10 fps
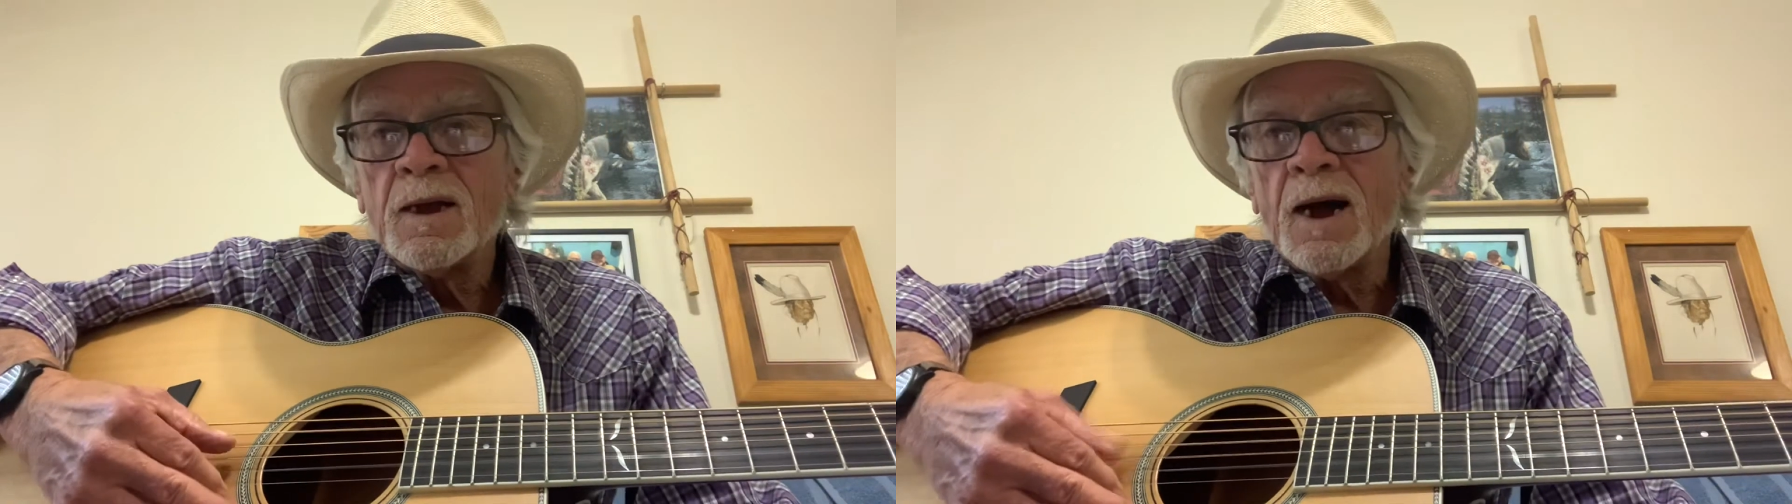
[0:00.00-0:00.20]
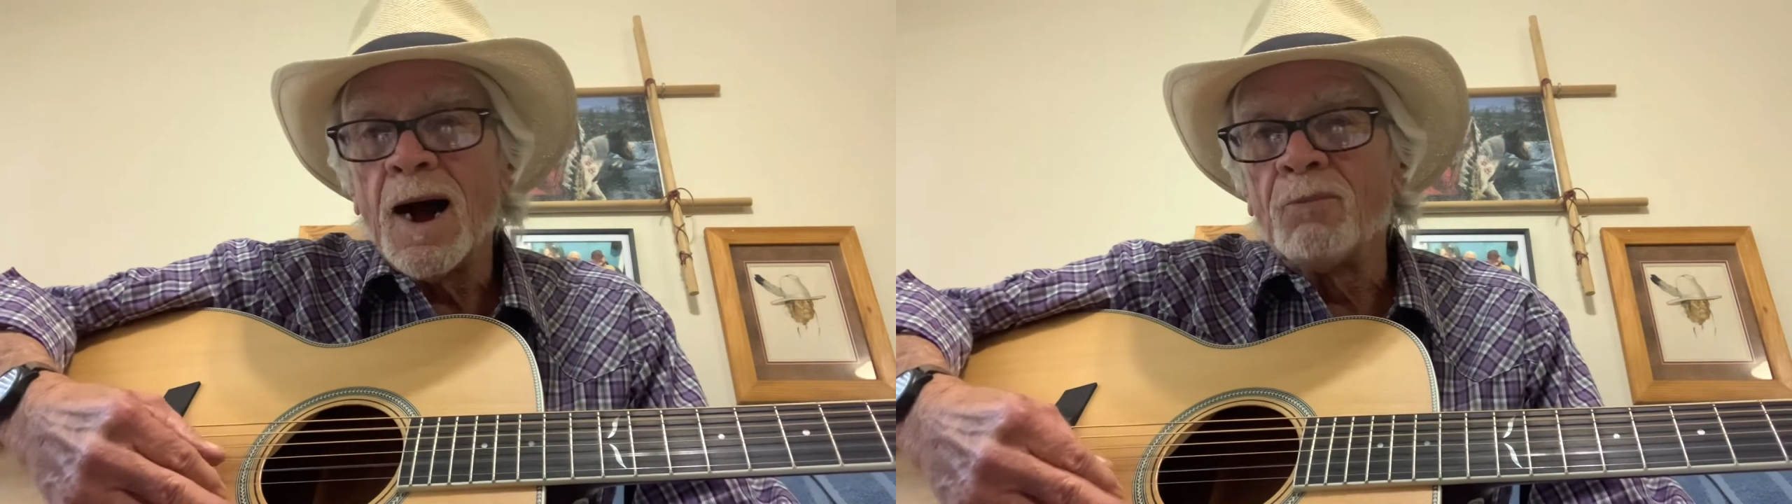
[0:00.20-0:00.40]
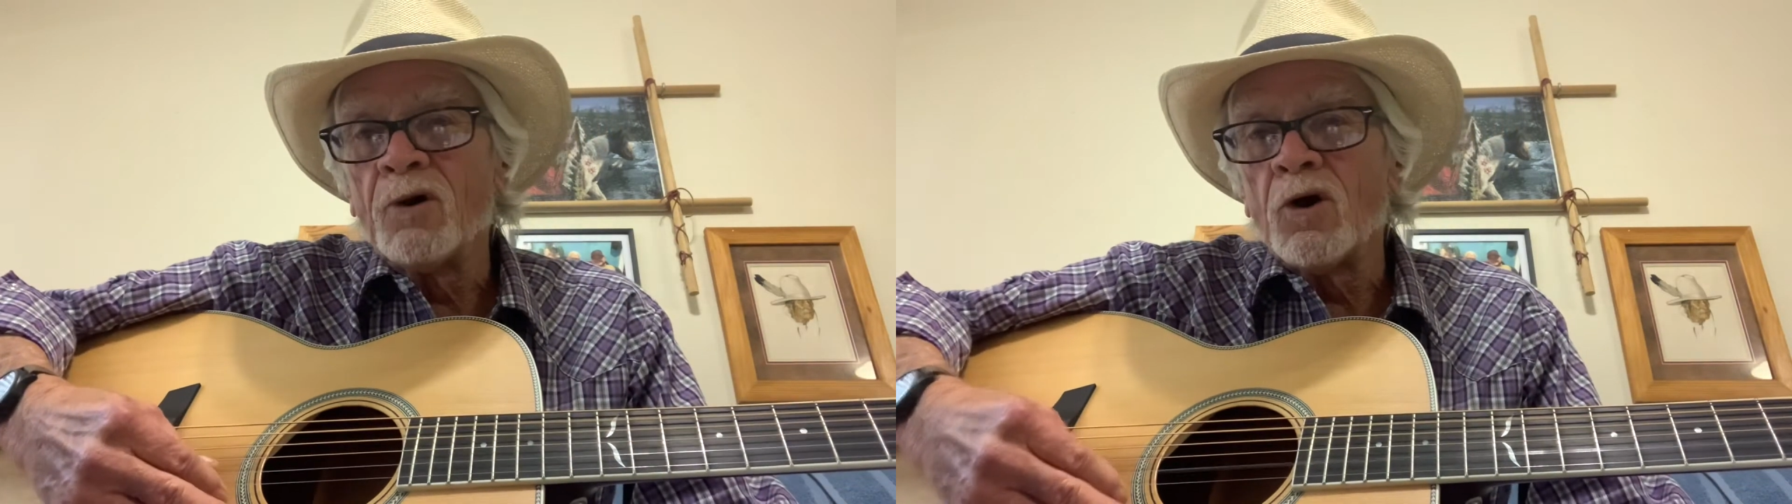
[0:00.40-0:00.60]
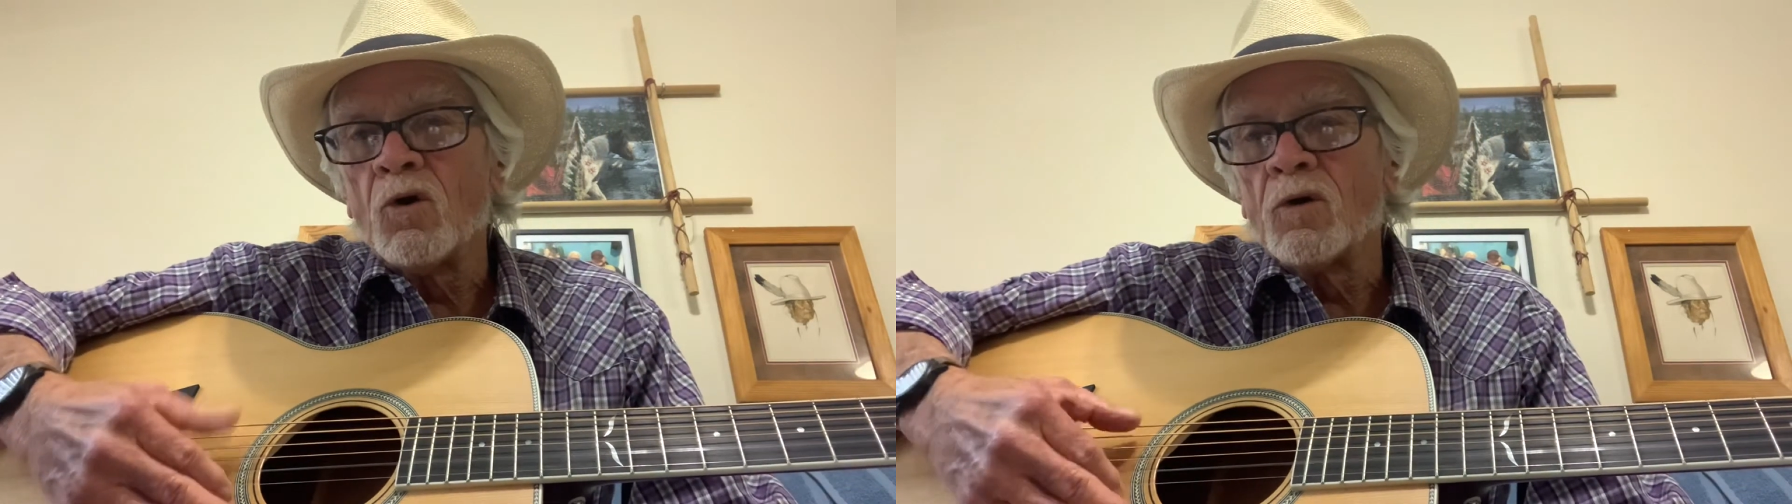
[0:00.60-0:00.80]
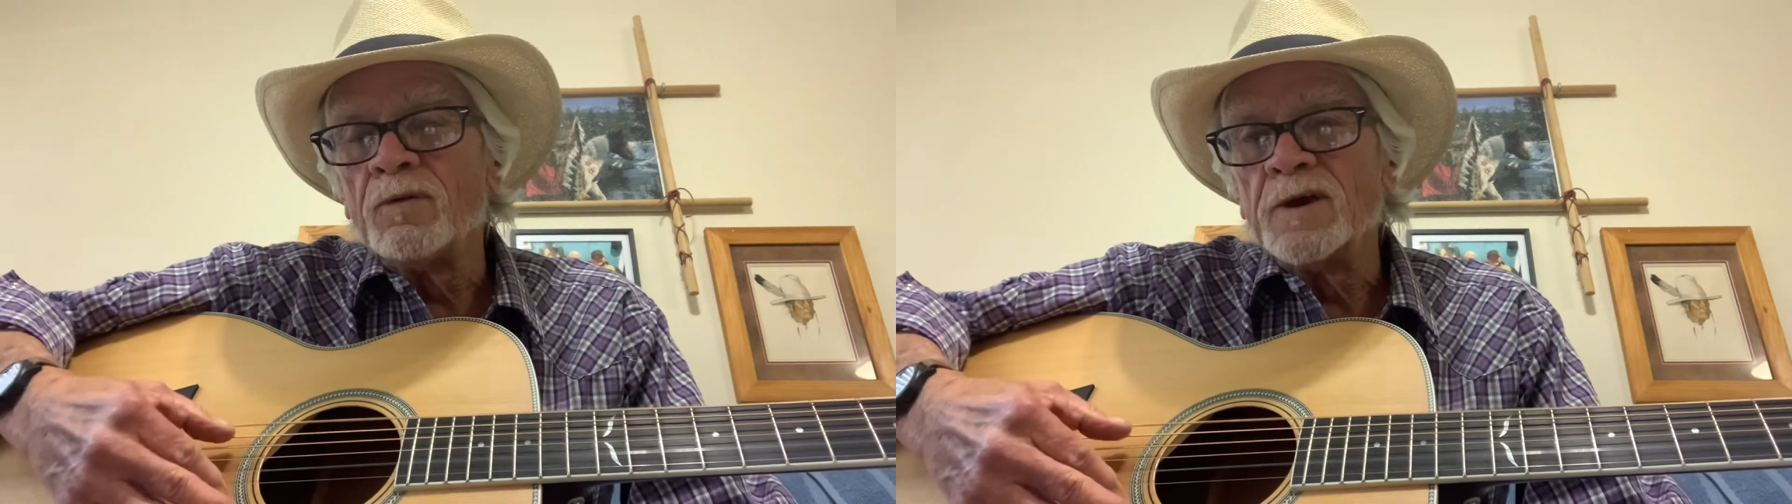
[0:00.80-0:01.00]
I'm
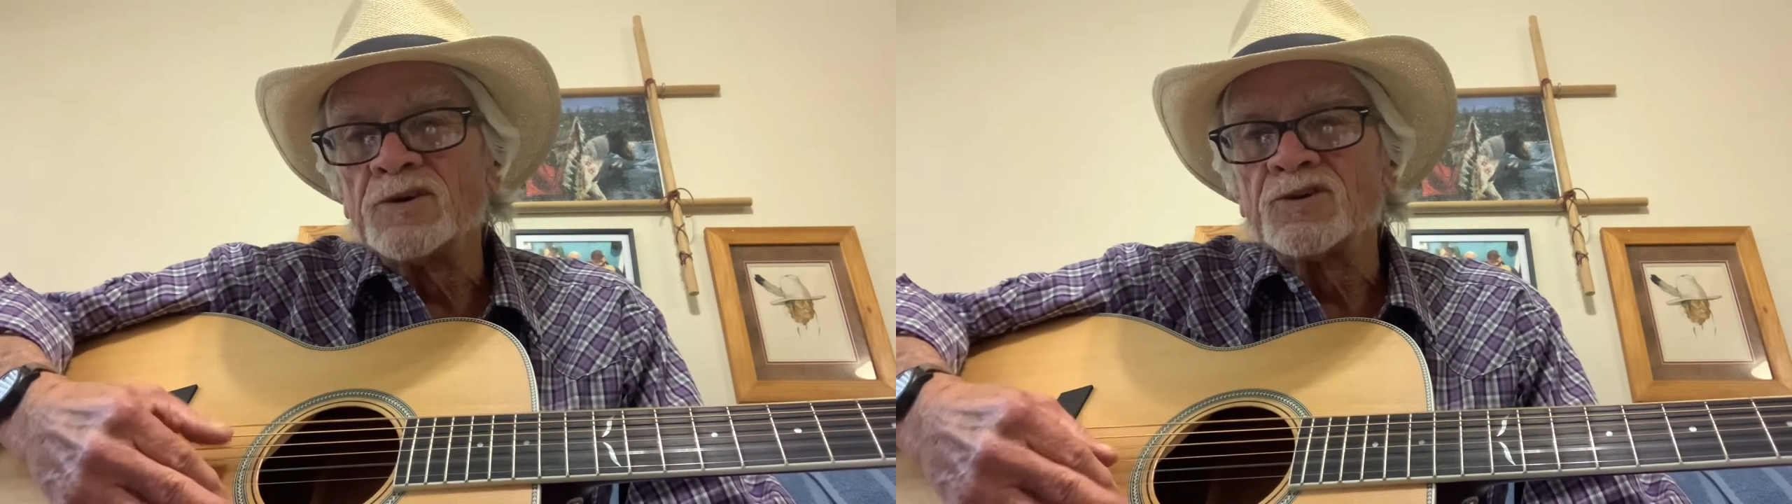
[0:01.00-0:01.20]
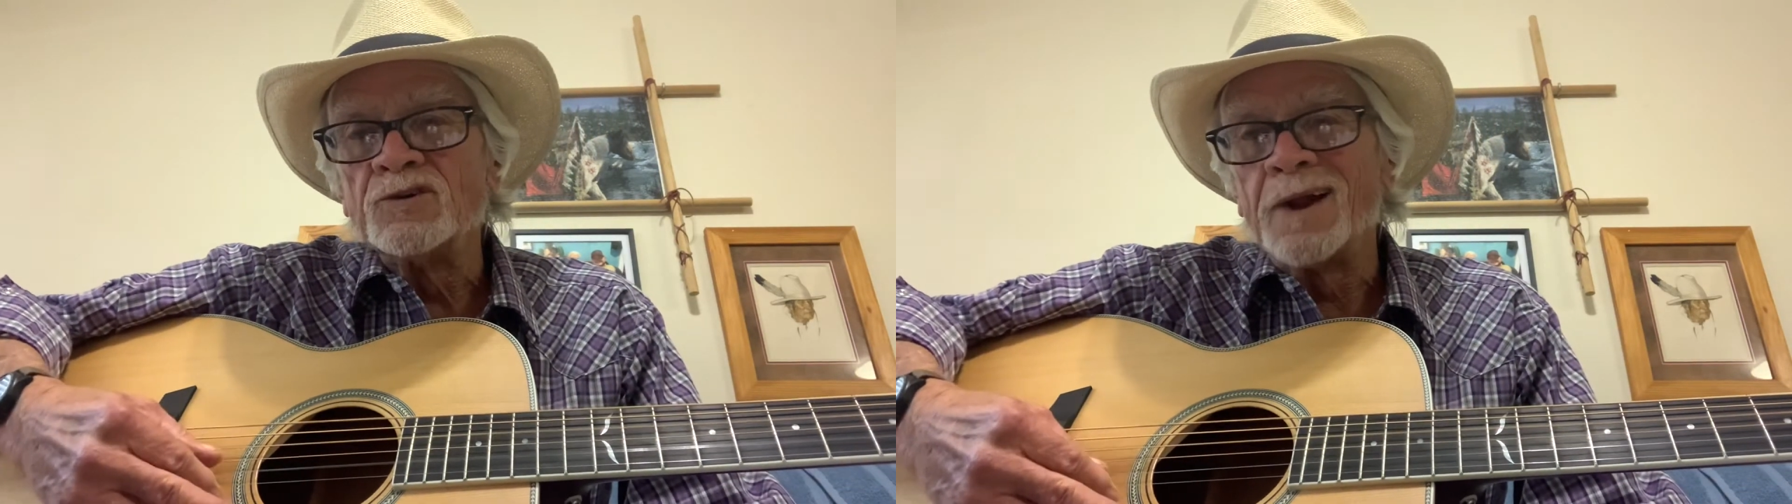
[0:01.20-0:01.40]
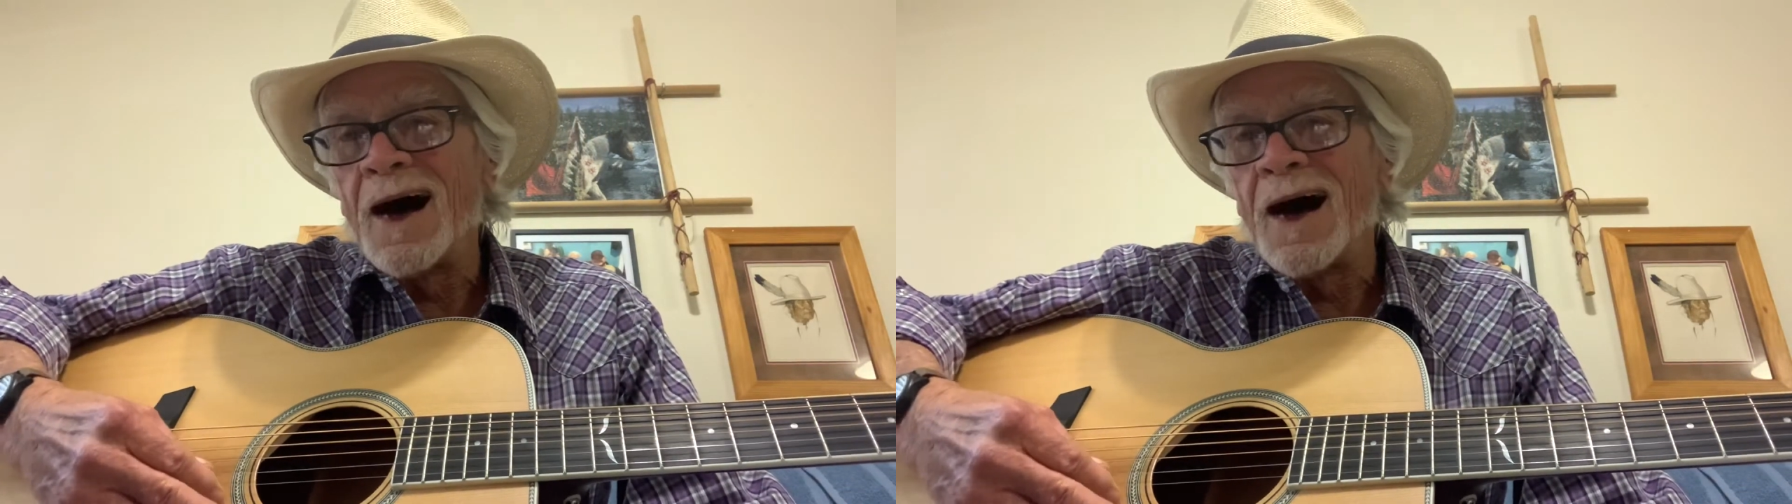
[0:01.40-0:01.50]
recording this to an